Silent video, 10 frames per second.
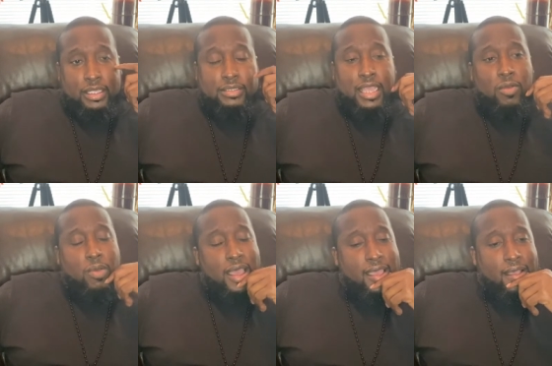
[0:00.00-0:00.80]
it's like,
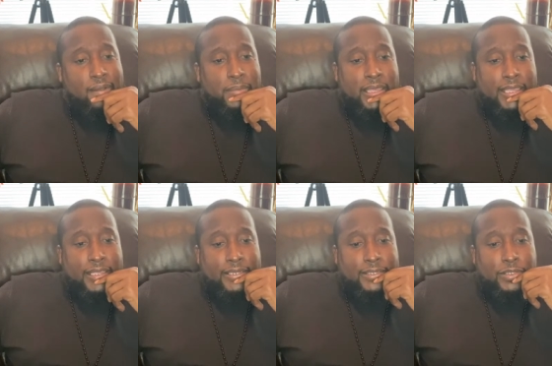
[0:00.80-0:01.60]
wow,
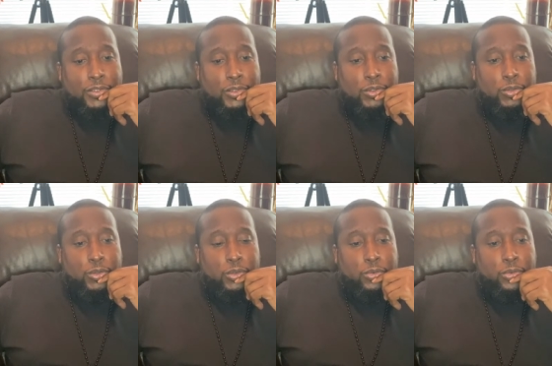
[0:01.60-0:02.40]
man,
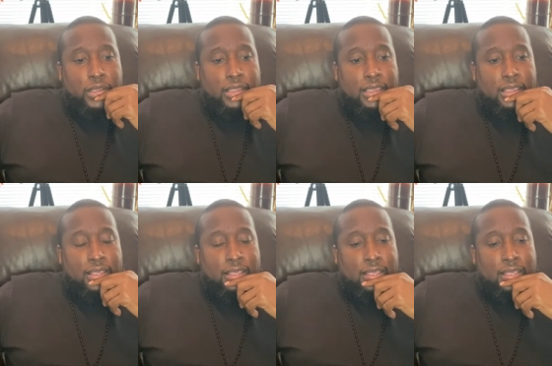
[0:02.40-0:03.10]
you really